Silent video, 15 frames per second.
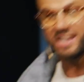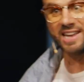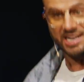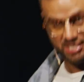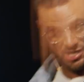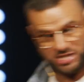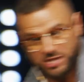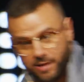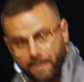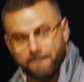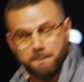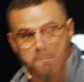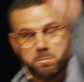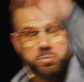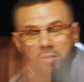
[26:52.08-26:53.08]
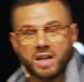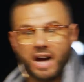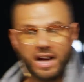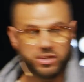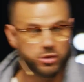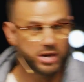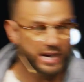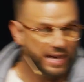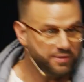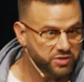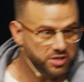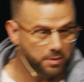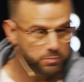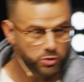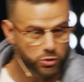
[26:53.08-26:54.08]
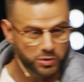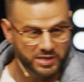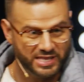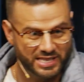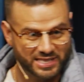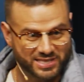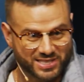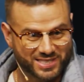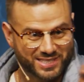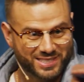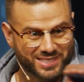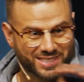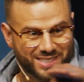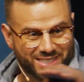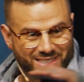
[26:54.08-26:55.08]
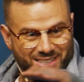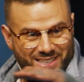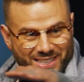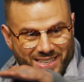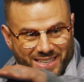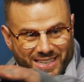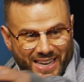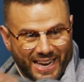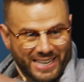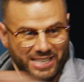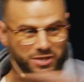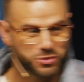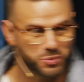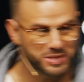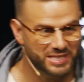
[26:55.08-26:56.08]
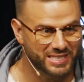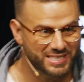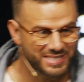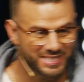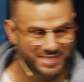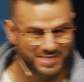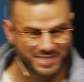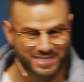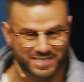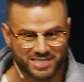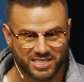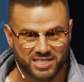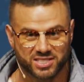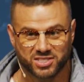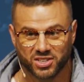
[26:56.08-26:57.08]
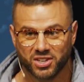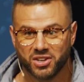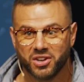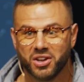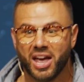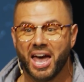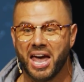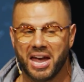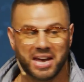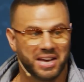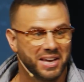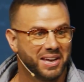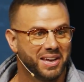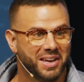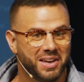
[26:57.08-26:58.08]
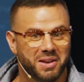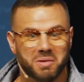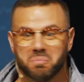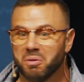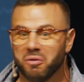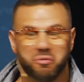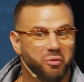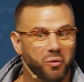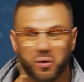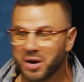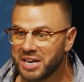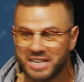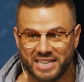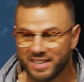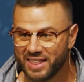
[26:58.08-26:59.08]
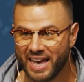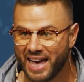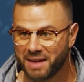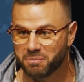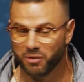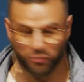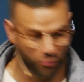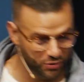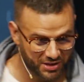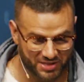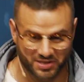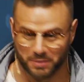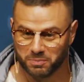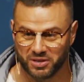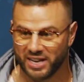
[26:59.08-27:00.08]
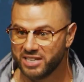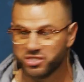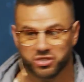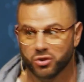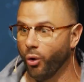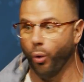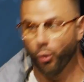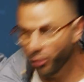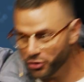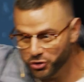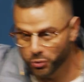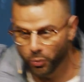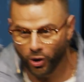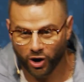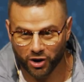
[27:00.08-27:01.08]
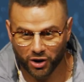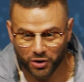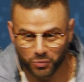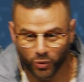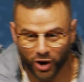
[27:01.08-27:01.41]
this, you got to have something doing this. And here's what this is. This is, hey, before any of that, before the temptation, or you walk on